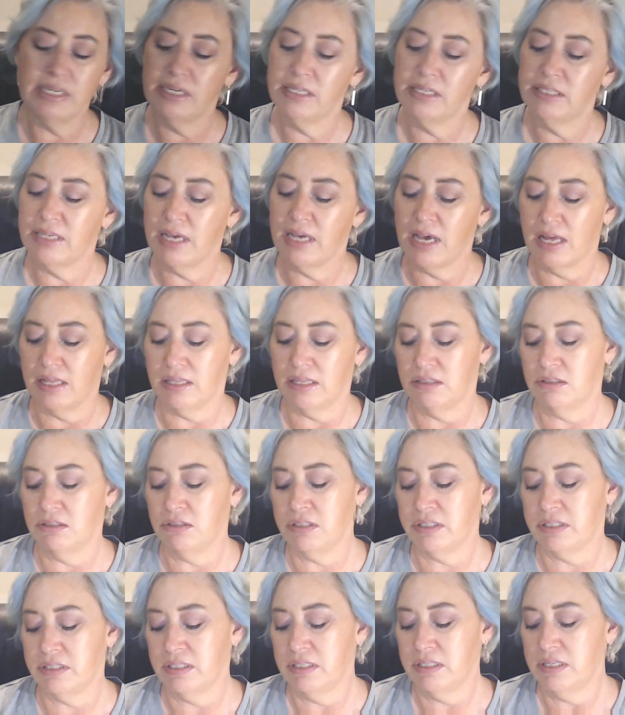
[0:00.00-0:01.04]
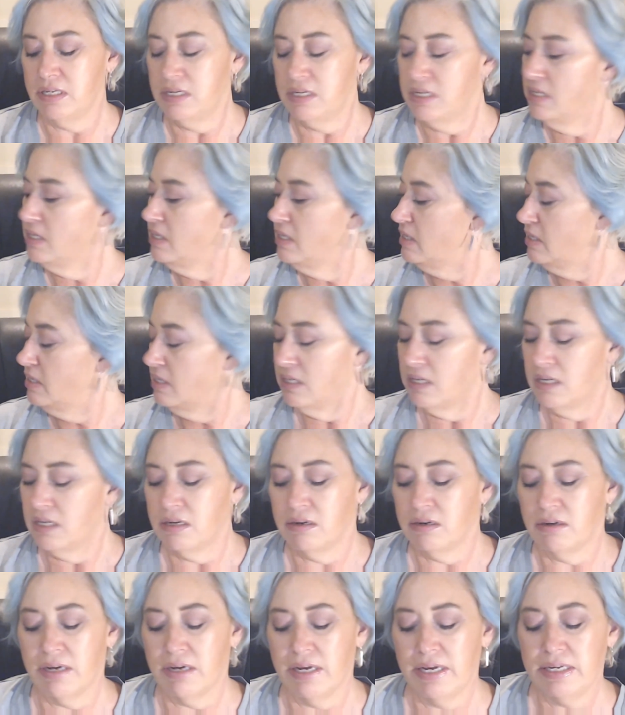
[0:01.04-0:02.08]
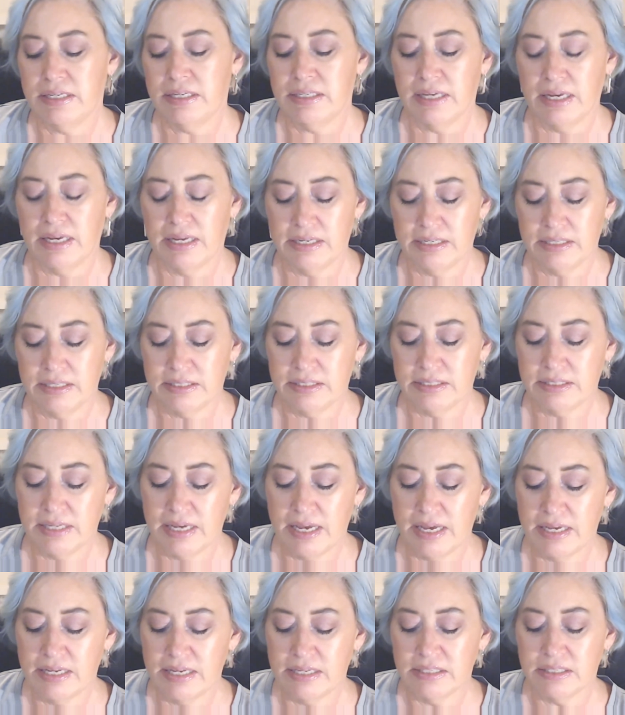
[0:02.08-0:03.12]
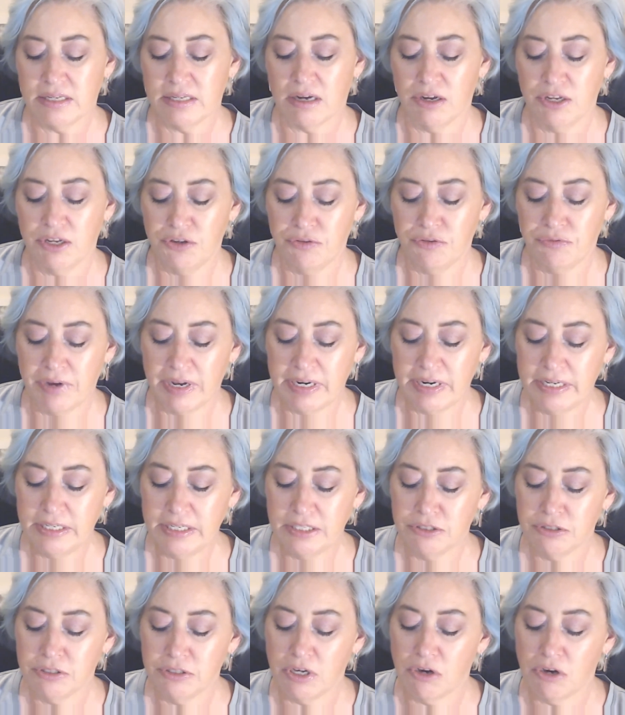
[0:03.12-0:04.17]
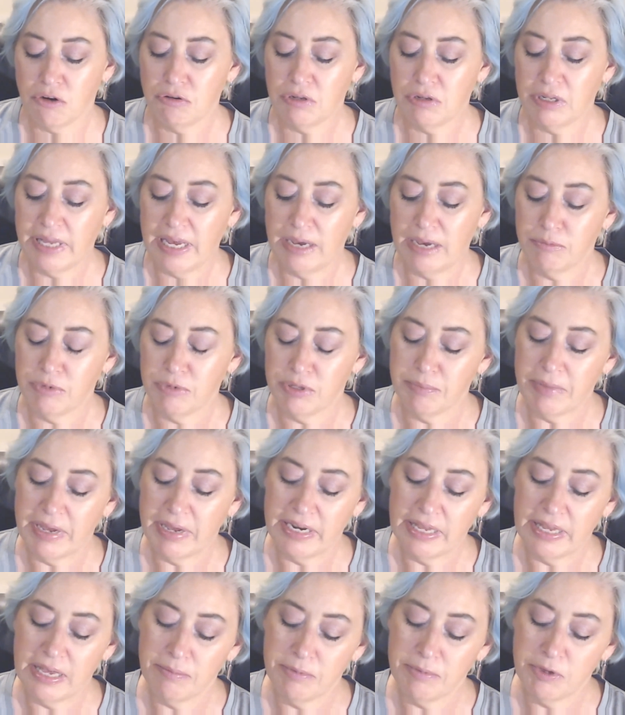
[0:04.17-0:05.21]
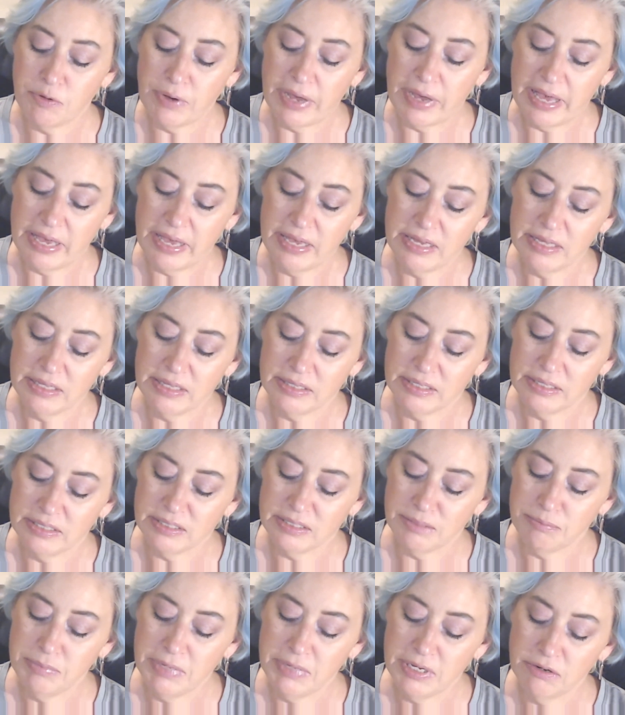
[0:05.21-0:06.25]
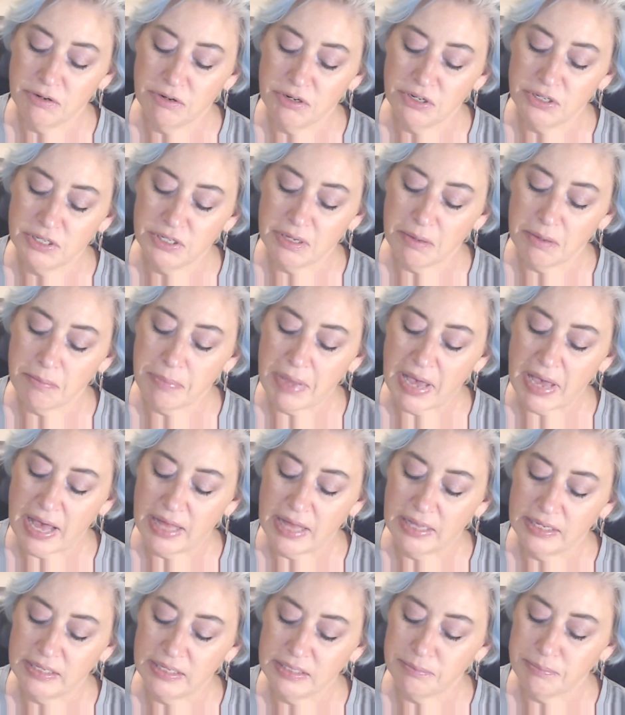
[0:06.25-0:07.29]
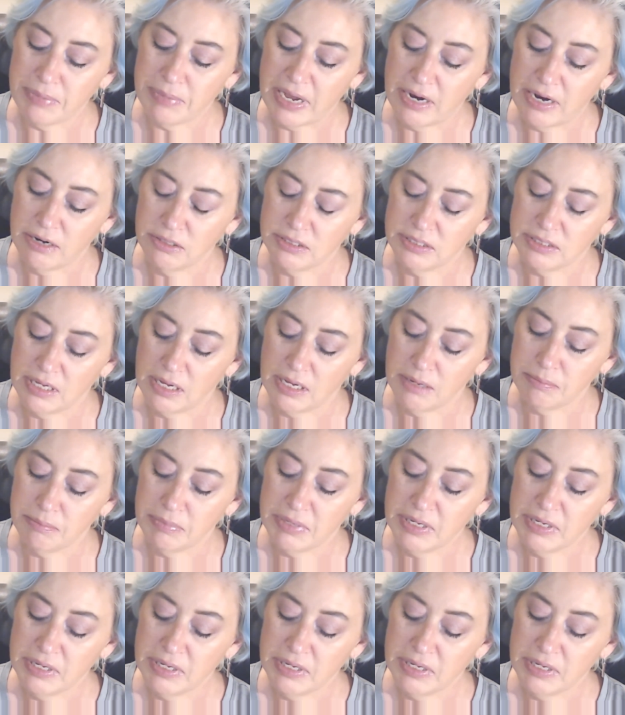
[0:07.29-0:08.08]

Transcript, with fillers: dollars. All right, and it says, are you ready to go glam with Manny M U A? This mirrored palette pairs up